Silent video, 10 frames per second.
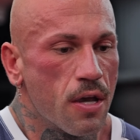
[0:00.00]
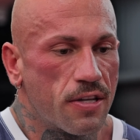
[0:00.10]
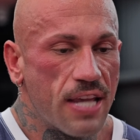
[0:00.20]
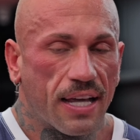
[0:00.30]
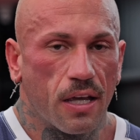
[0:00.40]

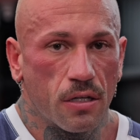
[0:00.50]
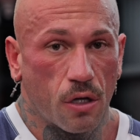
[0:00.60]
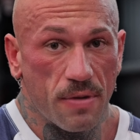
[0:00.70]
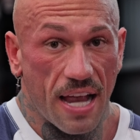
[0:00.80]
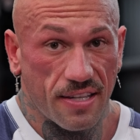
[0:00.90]
second
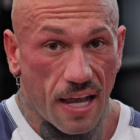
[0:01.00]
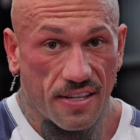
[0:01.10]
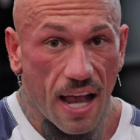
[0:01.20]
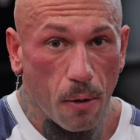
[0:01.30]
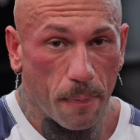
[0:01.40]
comes exercise
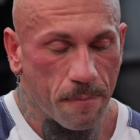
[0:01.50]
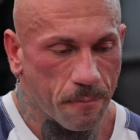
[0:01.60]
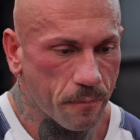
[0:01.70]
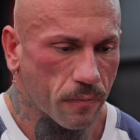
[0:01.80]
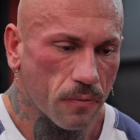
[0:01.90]
setup,
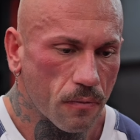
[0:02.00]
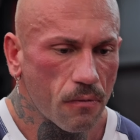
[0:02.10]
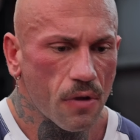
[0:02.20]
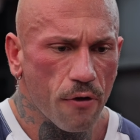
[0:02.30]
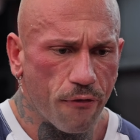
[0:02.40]

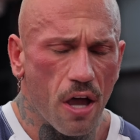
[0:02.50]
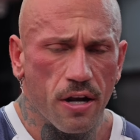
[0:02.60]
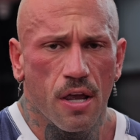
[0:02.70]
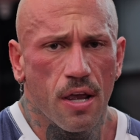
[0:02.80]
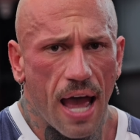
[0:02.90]

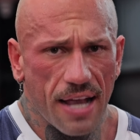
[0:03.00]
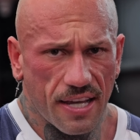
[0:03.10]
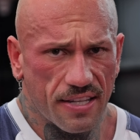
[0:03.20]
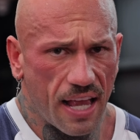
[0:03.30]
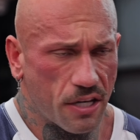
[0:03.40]
third
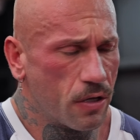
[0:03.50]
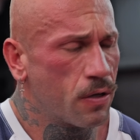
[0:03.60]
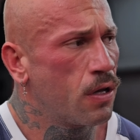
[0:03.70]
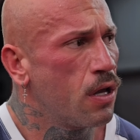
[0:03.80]
exercise selection.